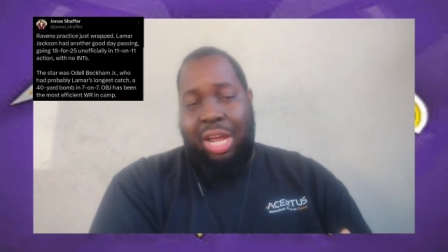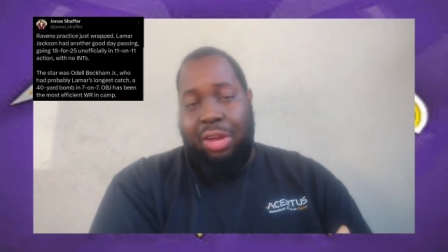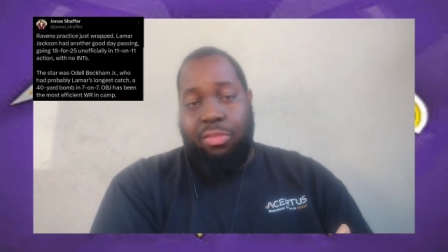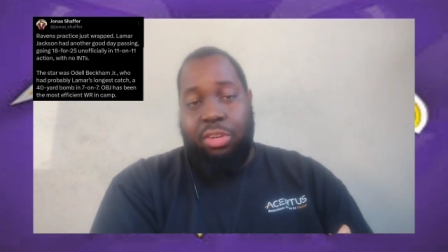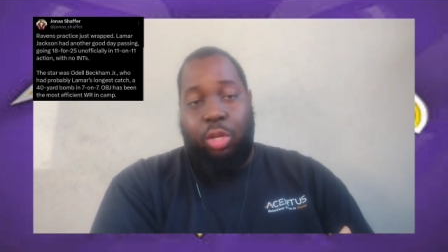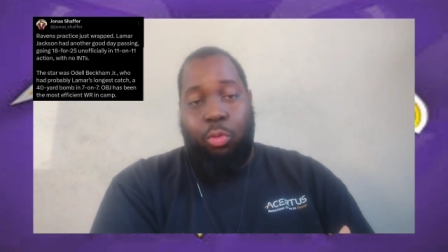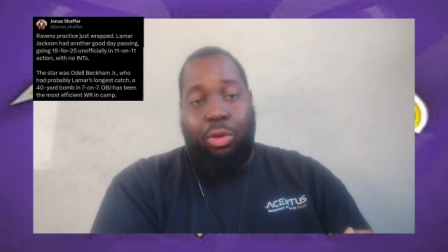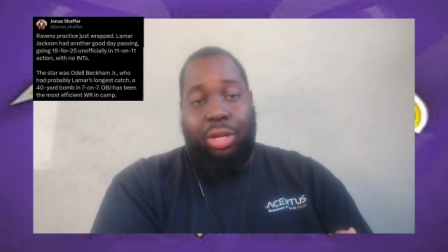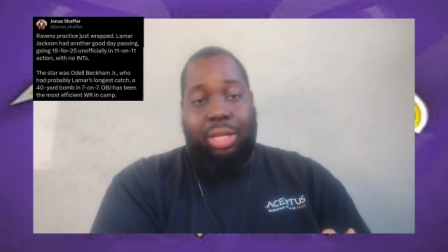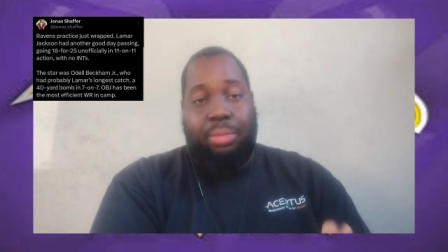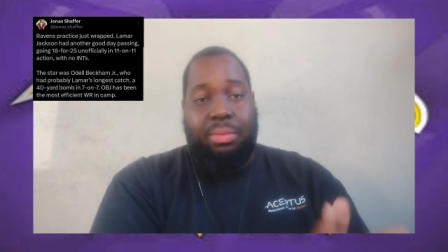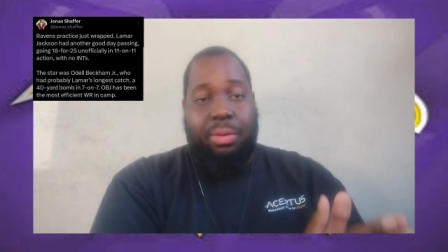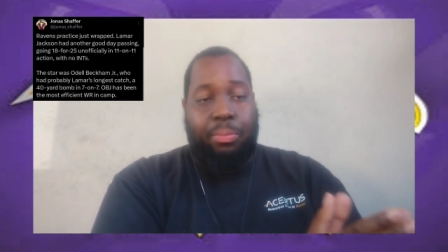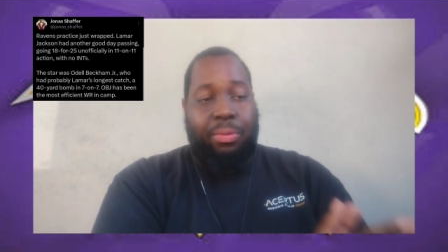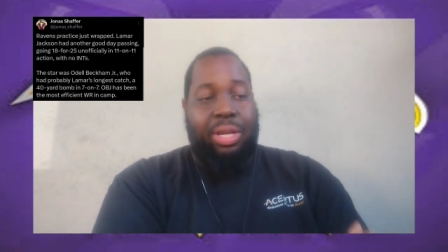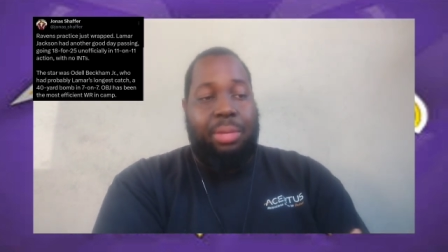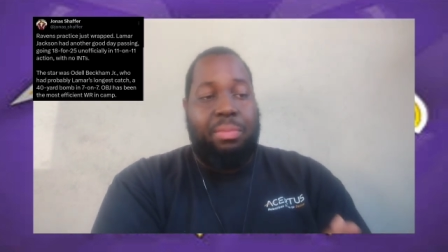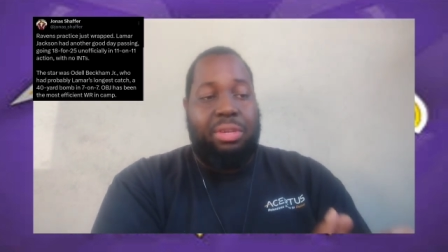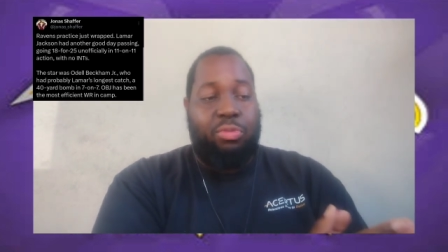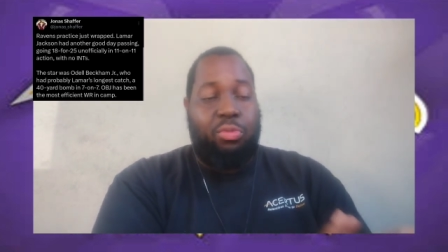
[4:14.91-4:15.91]
not really quickly, but
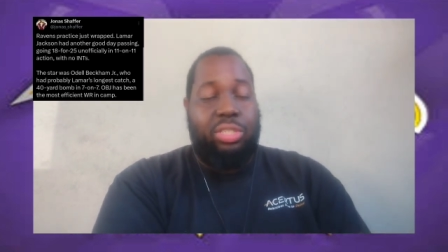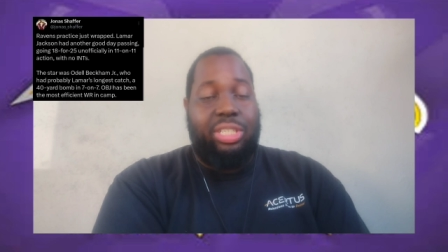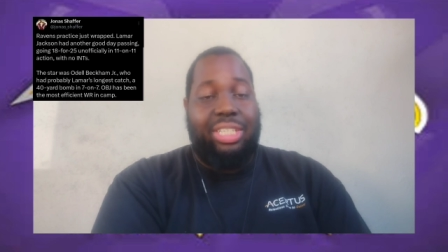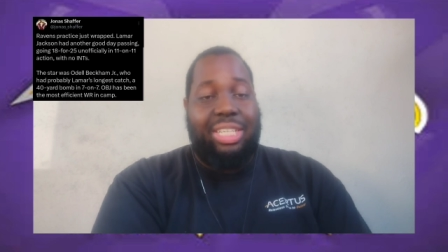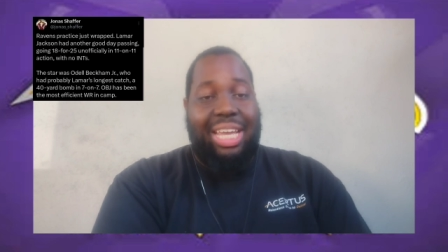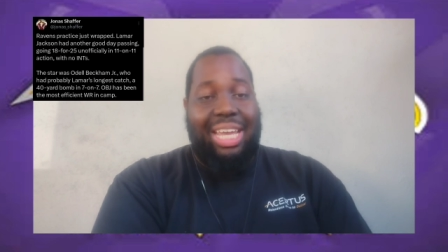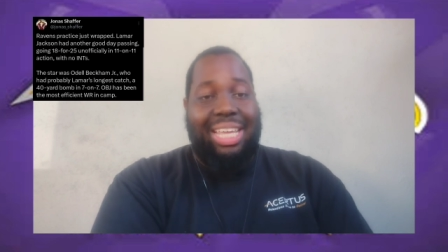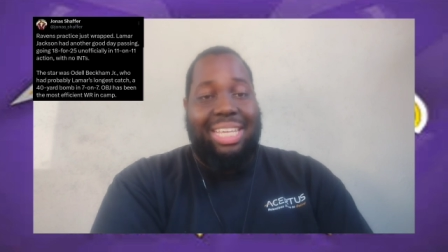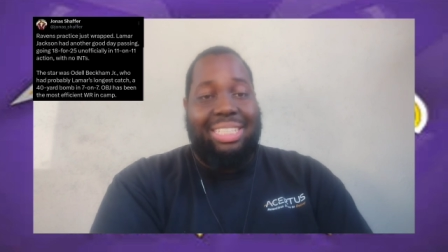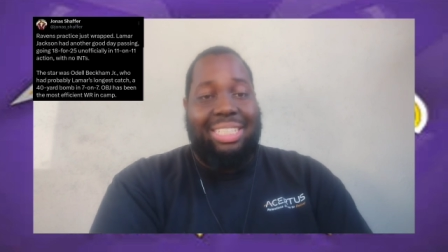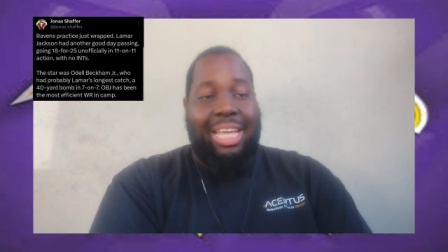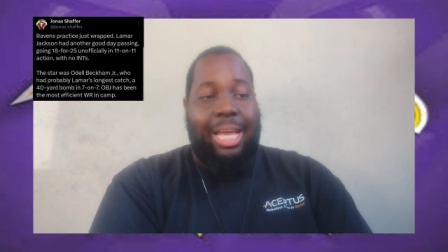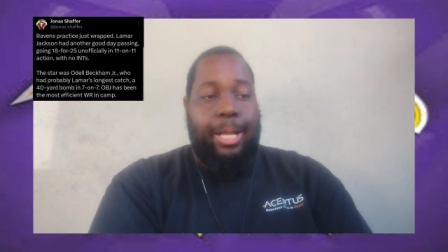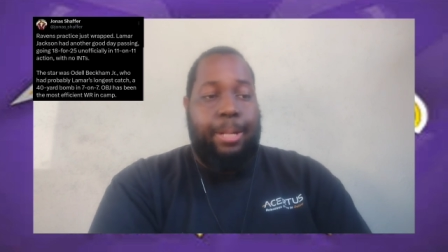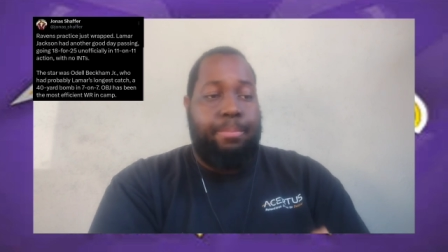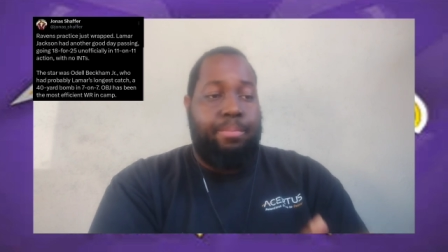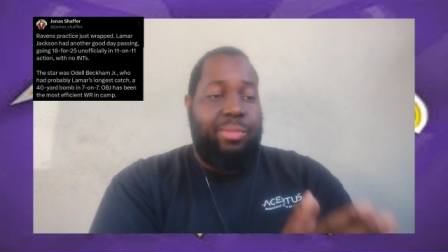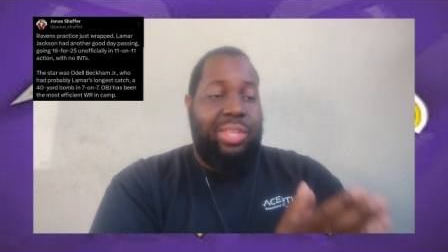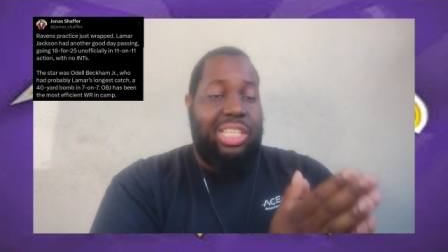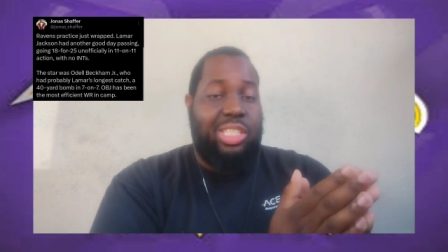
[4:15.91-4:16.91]
pretty much for today is
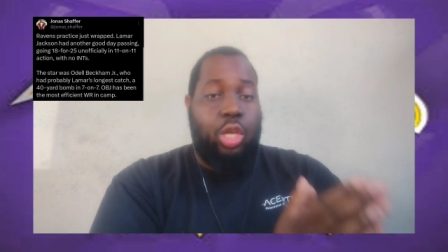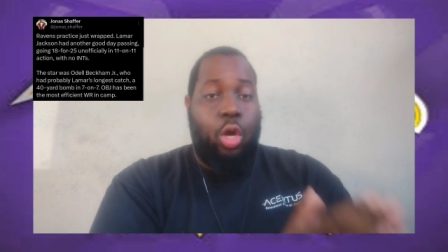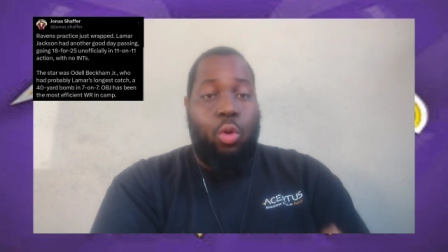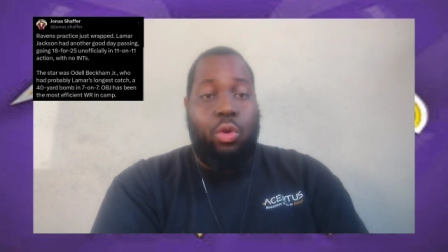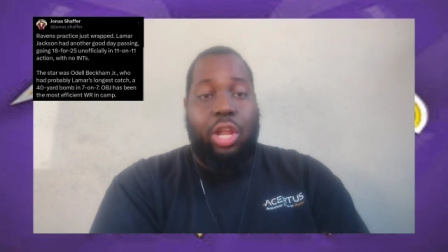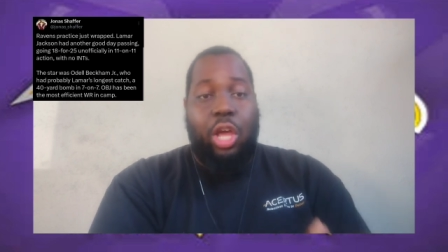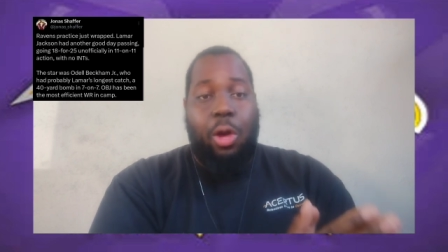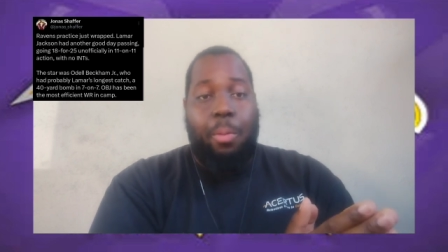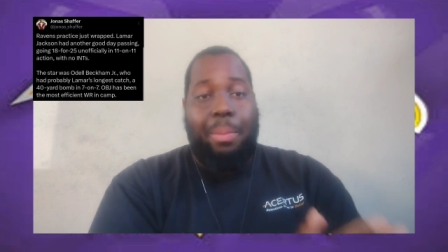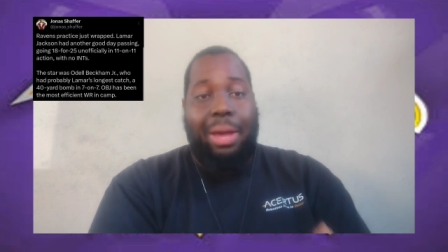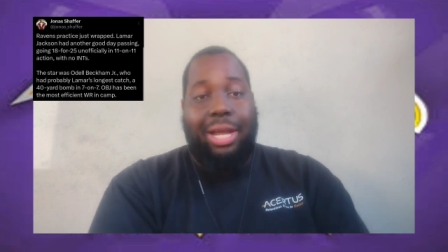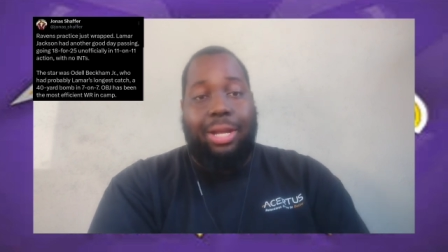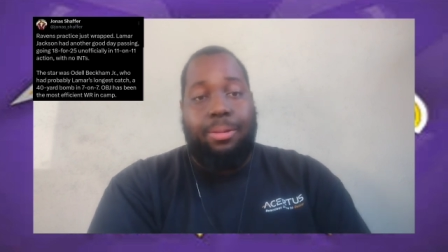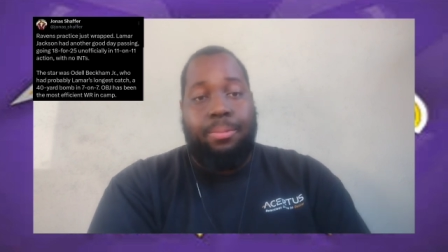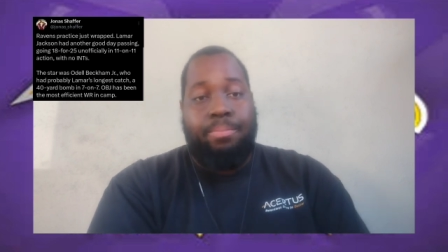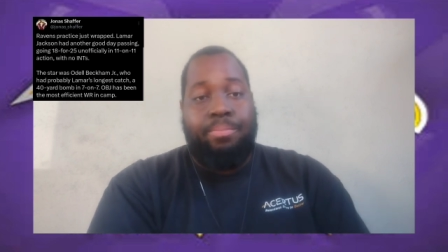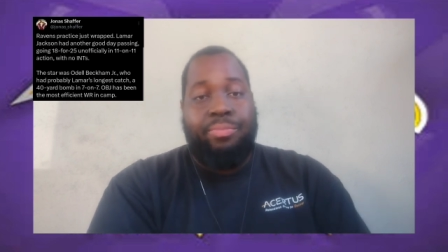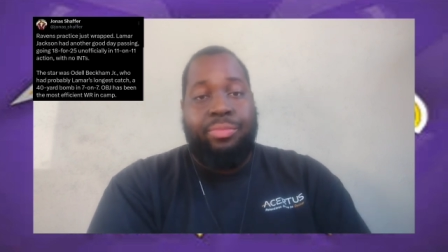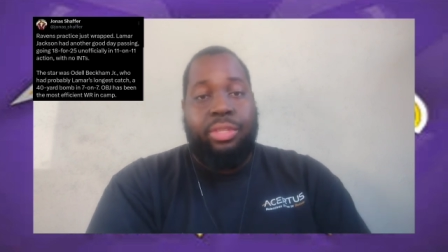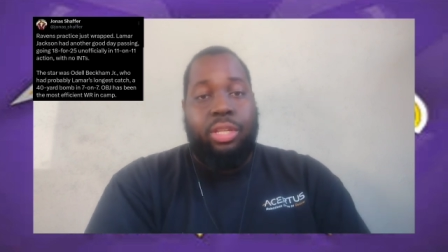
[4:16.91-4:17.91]
that it's Odell Beckham.